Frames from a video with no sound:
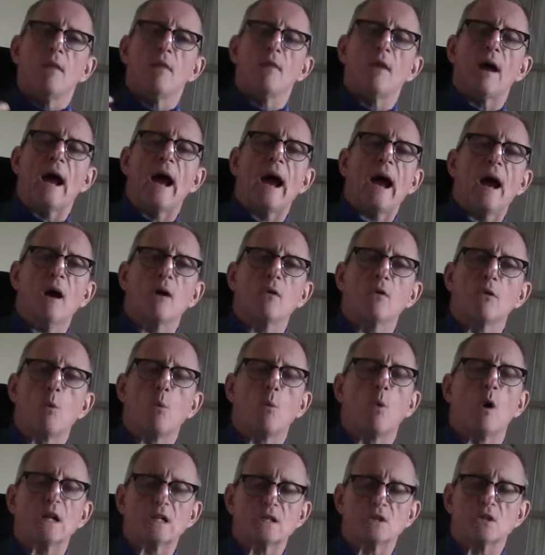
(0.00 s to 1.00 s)
the how,
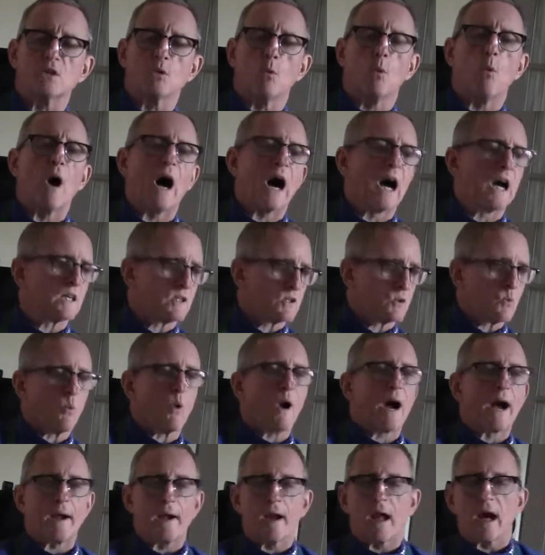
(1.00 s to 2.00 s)
the whats, the whys, the
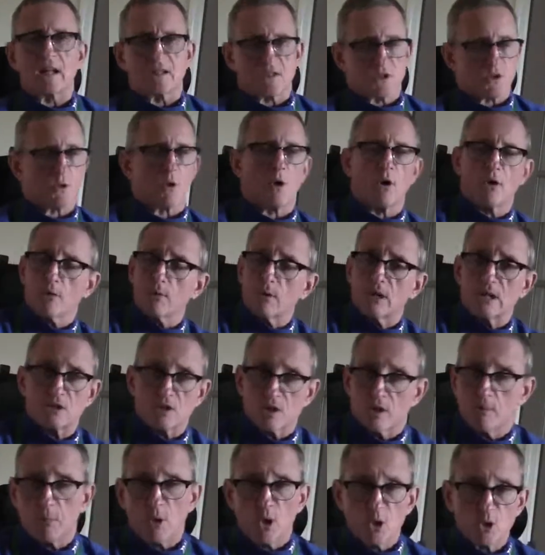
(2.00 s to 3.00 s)
why nots, and all the
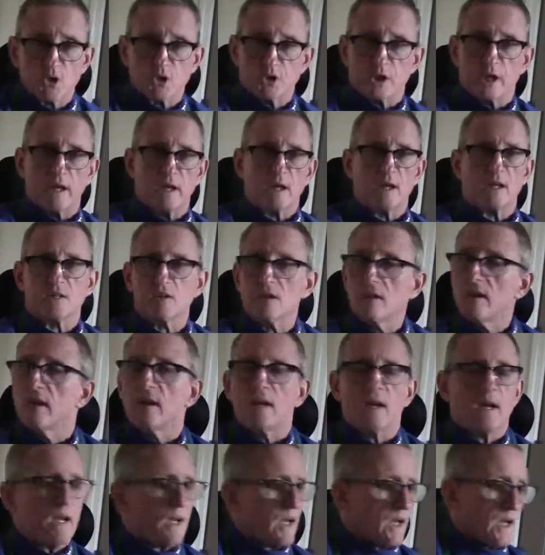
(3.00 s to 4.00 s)
rest of the bullshit.
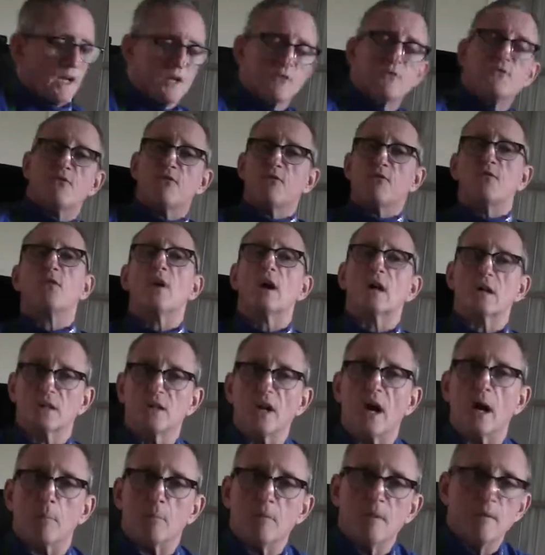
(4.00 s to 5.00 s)
It's fucked
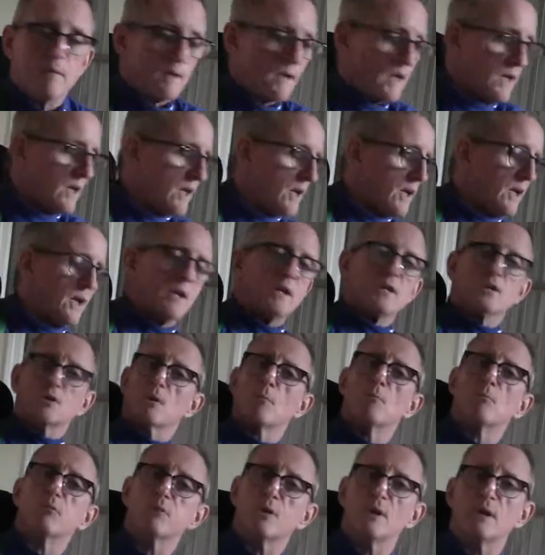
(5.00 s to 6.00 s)
up. It is
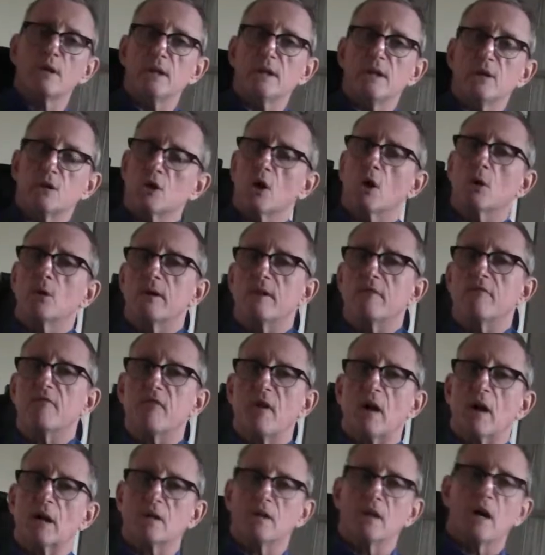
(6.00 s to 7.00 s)
completely and totally
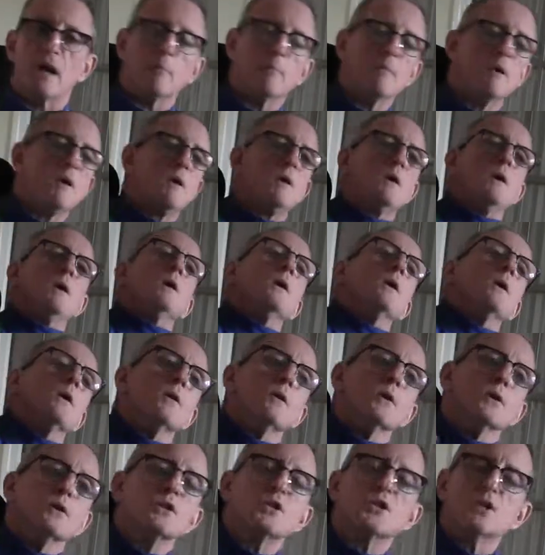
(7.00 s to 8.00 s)
fucked up.
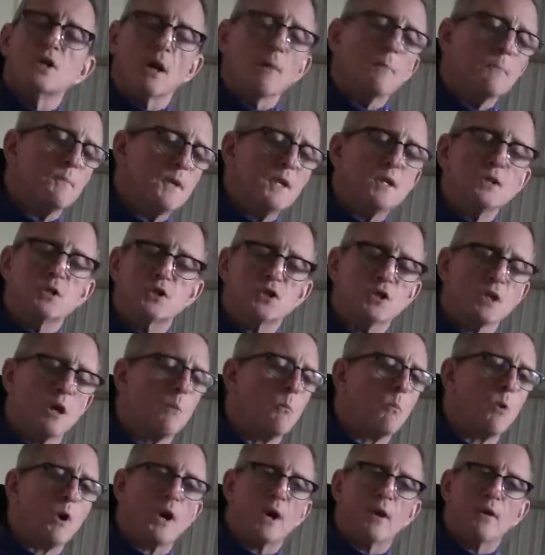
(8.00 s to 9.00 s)
There's something
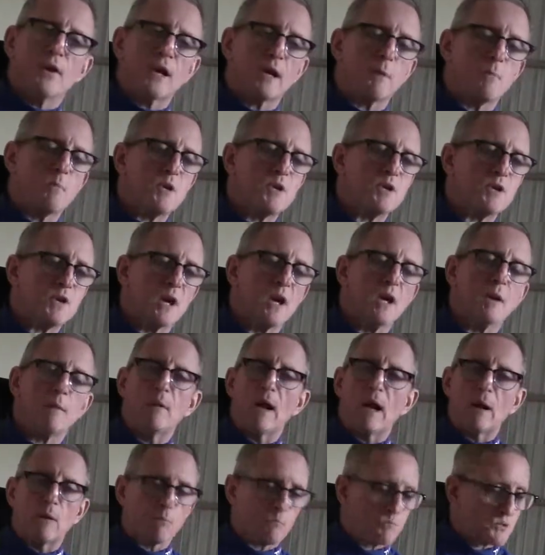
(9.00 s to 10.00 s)
somewhere that can be
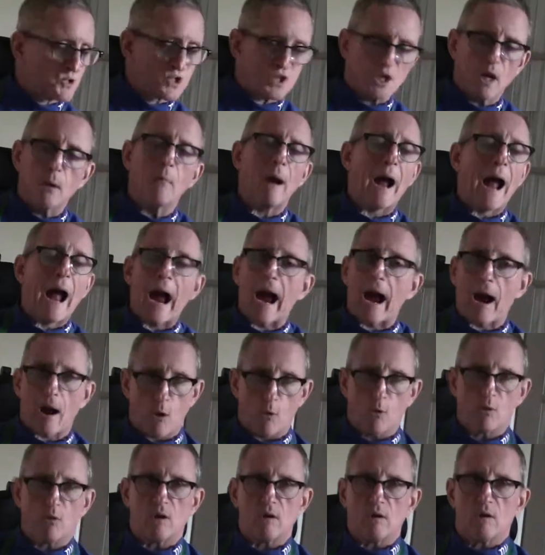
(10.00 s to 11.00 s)
done
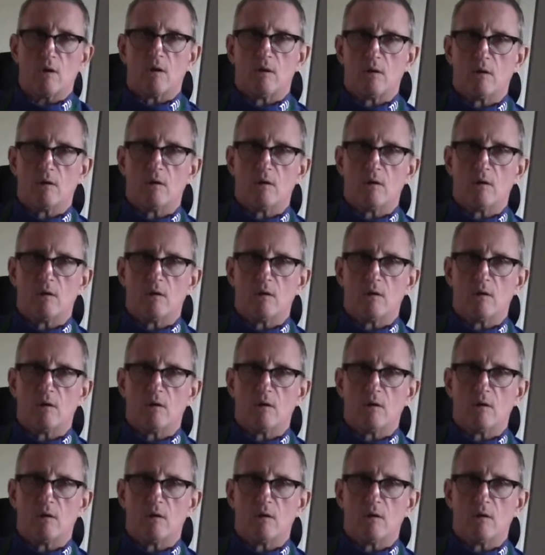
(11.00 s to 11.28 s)
somehow